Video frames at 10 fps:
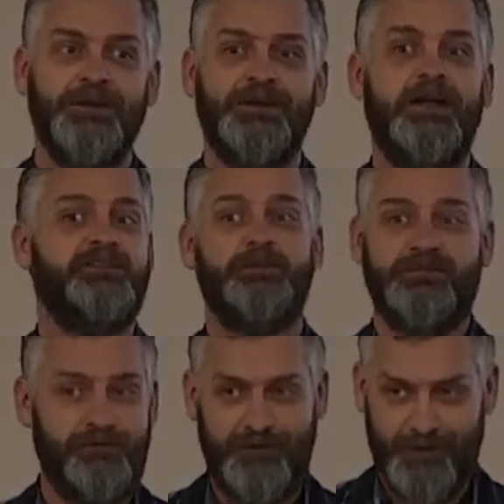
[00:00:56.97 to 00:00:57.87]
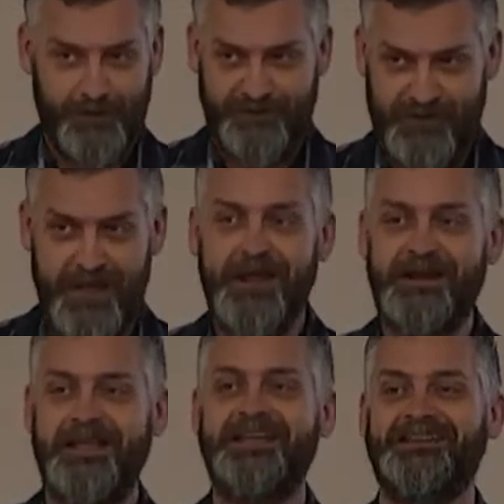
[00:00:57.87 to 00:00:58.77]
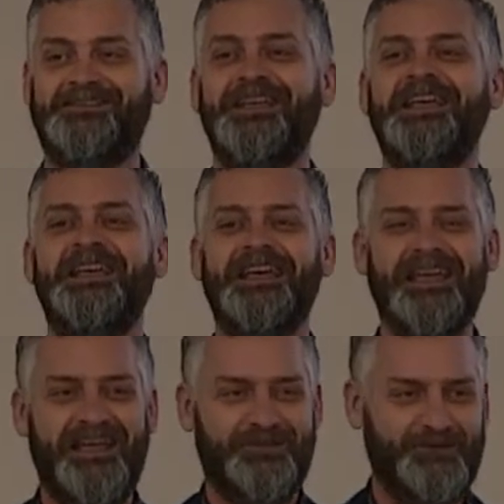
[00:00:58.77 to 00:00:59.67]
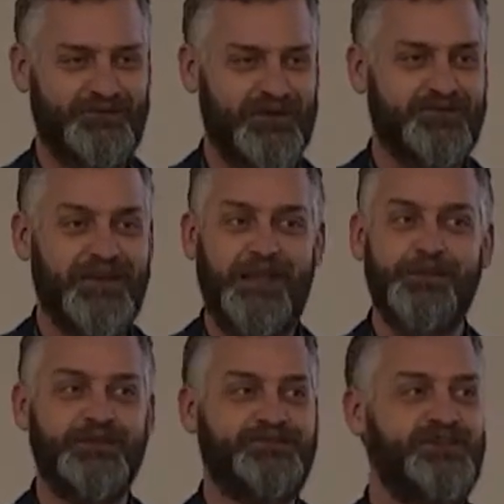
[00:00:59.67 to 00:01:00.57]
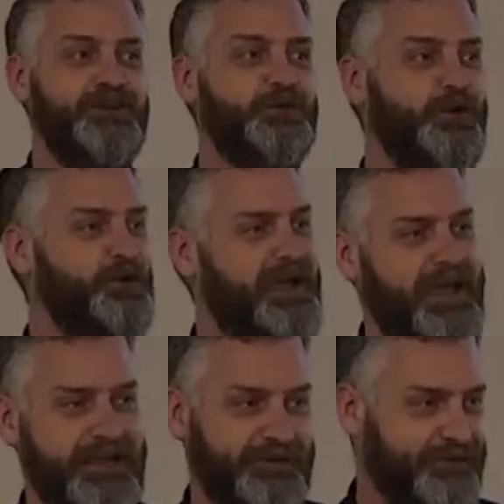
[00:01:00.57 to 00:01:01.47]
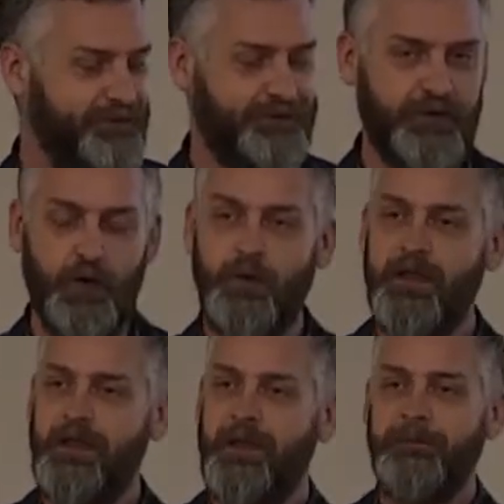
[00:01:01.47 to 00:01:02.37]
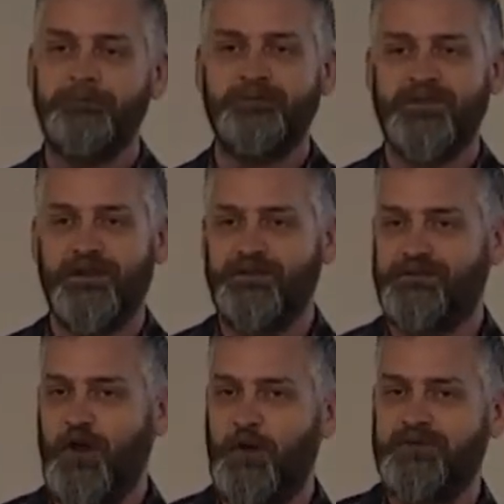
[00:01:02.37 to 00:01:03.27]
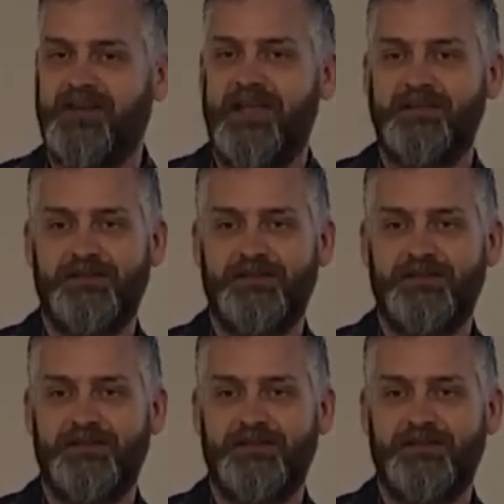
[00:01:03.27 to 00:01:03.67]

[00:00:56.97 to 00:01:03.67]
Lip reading: not specific Christianity. It's just in the general case. So don't take